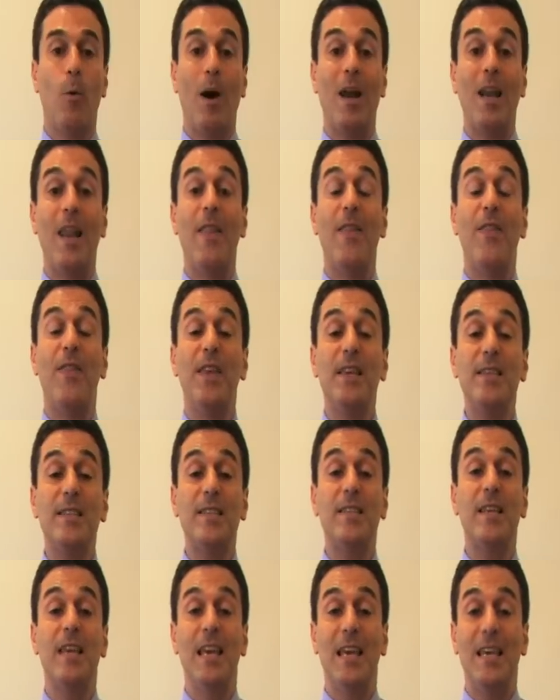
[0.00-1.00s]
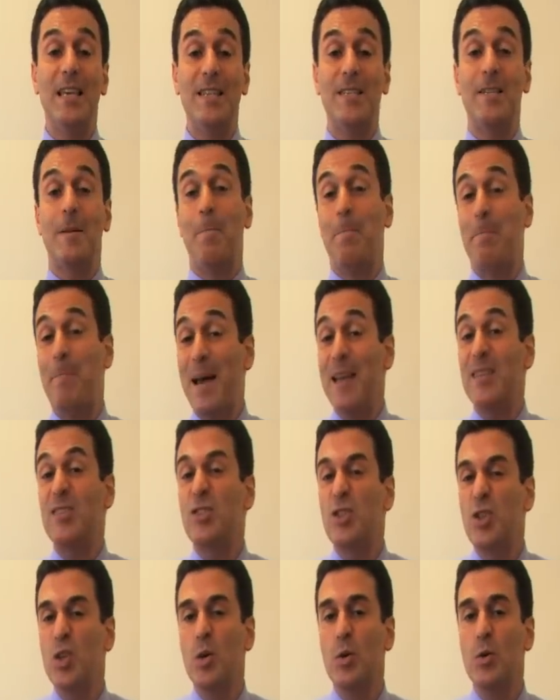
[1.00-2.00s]
Well, this is
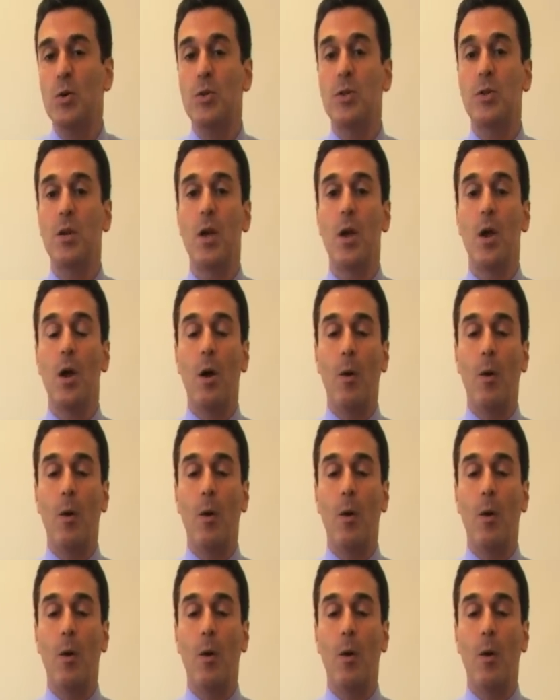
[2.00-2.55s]
best used